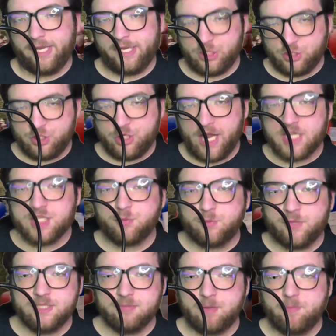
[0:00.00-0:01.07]
she has a
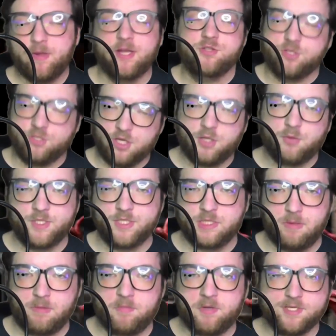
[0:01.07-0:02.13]
reason to be pissed. There's other reasons to be
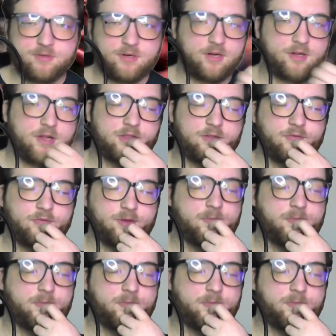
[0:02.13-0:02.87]
pissed throughout the film